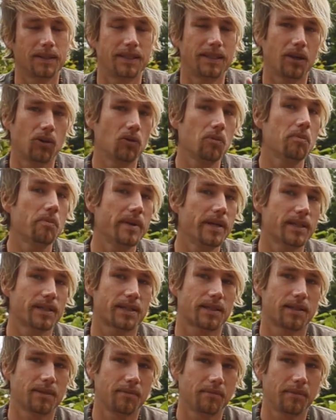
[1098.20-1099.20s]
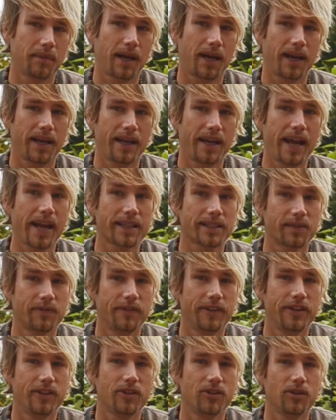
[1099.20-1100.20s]
don't miss my next
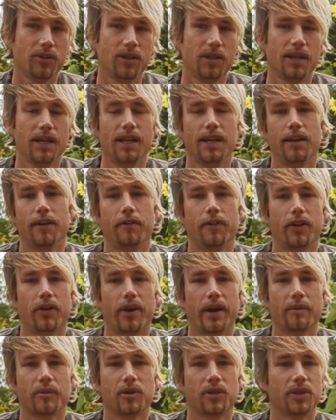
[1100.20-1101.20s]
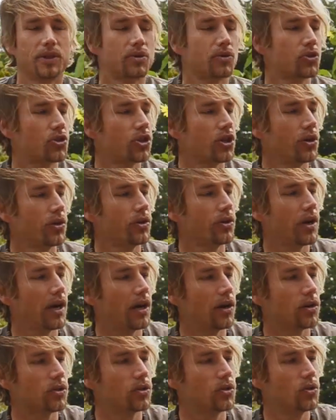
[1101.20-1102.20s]
video, where I'm going to show you
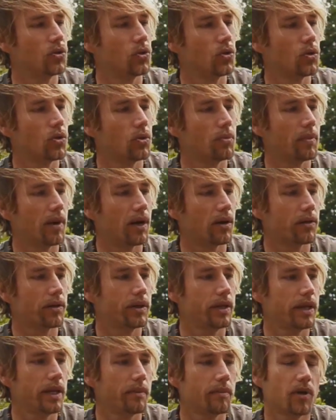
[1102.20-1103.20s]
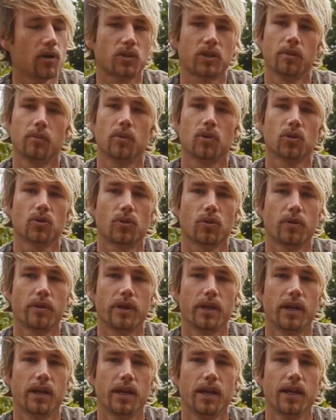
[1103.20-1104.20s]
how to mount the EMotimo to
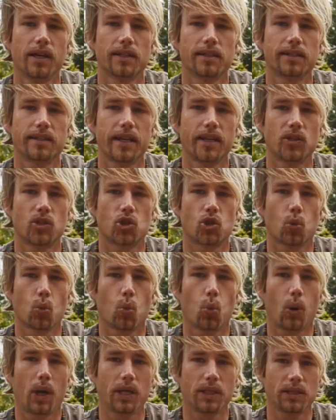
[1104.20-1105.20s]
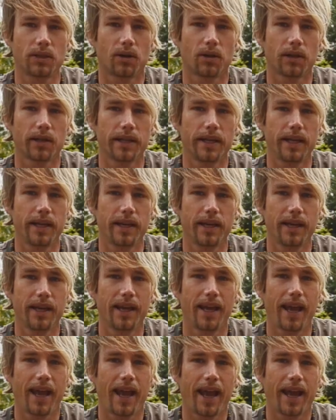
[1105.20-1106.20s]
the stage 1 dolly
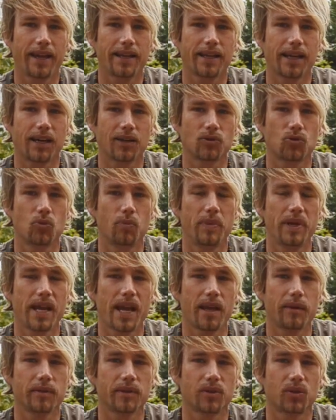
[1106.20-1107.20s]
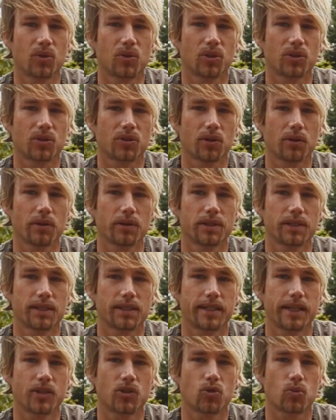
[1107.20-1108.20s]
and how to be able to control the
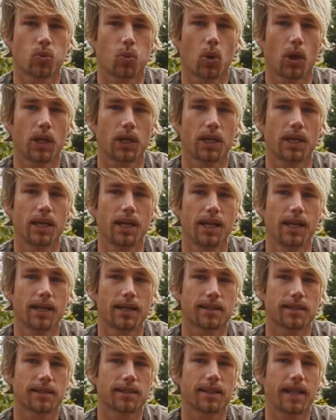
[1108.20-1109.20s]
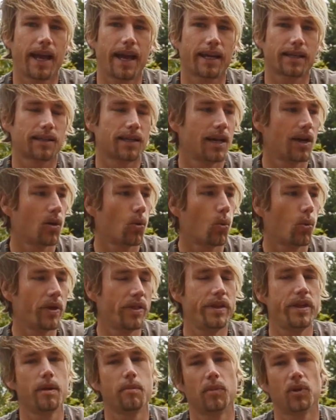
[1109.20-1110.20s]
stage 1 slat with
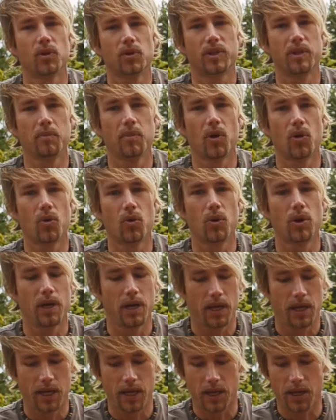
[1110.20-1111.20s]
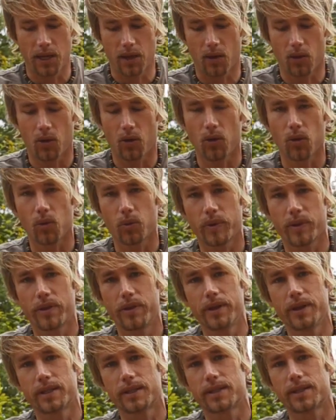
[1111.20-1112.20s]
the EMotimo, all with
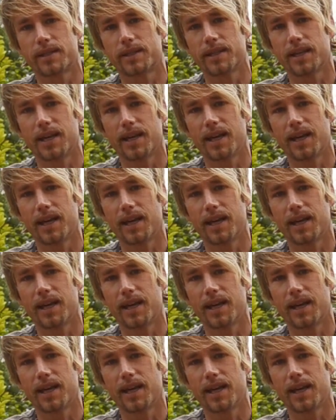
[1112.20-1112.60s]
this